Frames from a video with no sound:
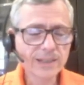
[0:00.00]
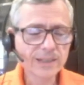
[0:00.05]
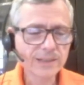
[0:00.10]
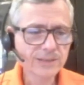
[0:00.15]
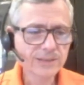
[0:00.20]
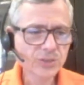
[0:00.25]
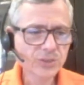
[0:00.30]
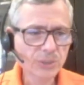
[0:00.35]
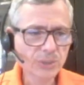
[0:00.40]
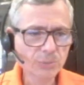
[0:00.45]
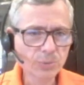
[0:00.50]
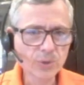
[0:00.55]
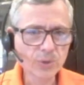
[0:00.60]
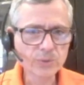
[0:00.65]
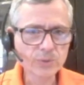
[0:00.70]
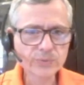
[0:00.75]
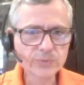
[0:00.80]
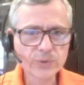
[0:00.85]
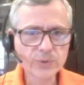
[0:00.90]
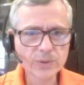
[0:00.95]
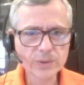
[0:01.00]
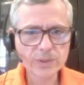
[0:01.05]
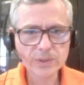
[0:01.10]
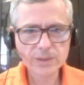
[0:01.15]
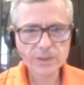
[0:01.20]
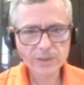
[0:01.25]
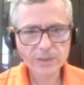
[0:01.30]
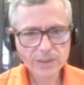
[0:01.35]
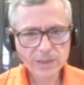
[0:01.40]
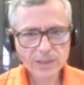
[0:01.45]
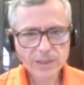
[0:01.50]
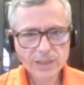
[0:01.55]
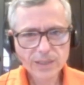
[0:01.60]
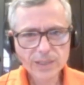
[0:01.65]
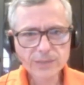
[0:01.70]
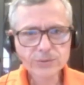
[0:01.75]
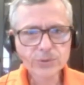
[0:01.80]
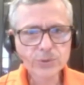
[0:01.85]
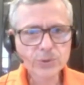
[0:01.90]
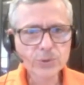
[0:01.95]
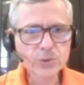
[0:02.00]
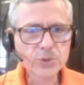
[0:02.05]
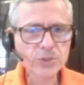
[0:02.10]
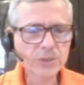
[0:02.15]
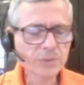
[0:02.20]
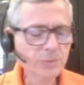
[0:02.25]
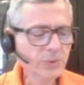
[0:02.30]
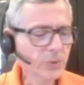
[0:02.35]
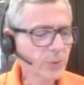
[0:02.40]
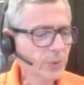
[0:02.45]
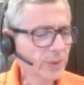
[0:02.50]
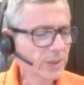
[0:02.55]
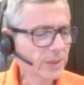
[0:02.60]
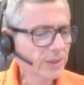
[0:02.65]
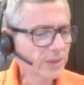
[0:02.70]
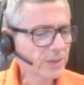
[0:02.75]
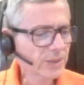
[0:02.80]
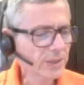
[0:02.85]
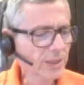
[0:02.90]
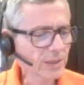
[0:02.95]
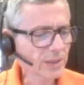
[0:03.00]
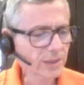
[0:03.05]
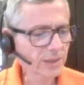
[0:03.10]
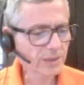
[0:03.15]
Chabot for introducing me to ASL.